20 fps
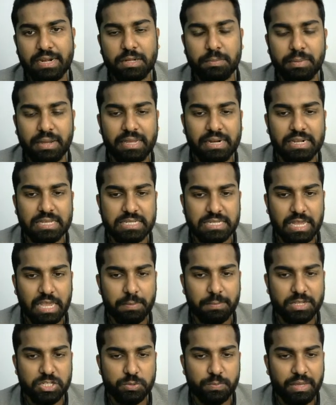and minus A
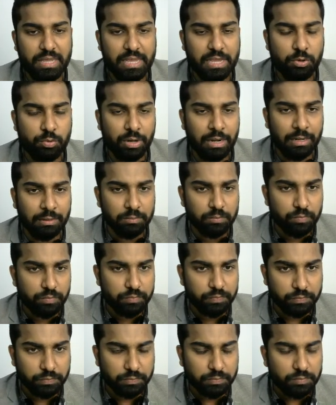must be equal.
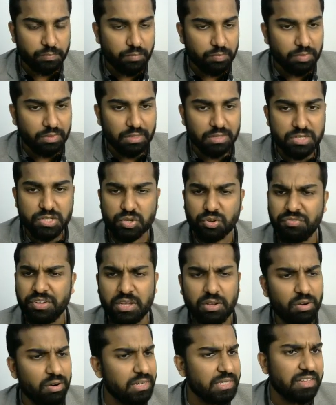So we
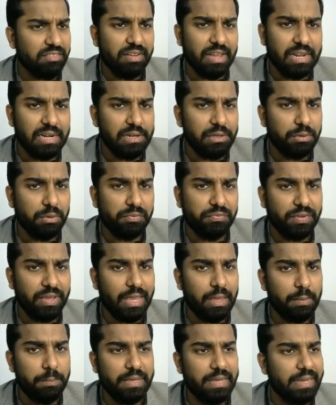got the value of
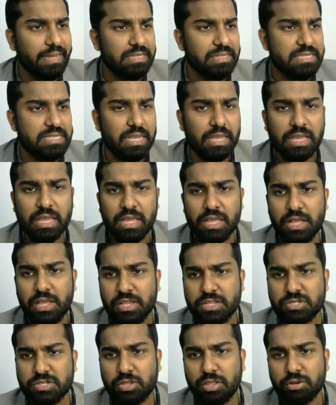A, B and C.
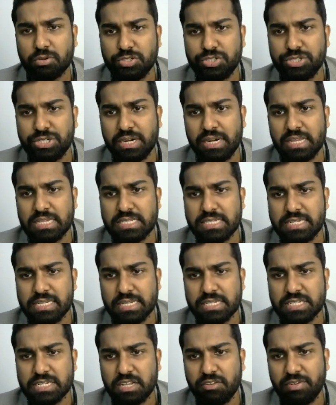So the question is
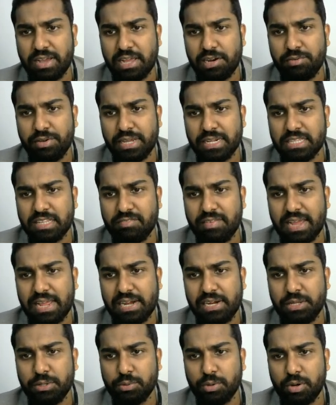just evaluate the
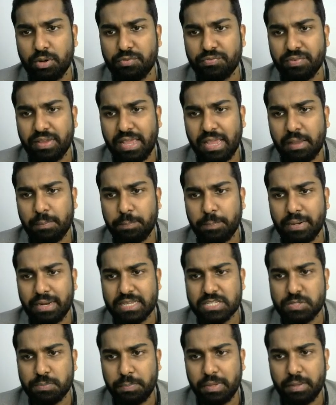value of A
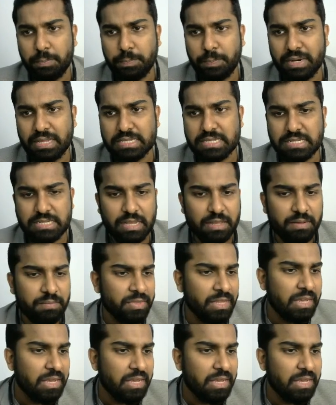plus B plus C.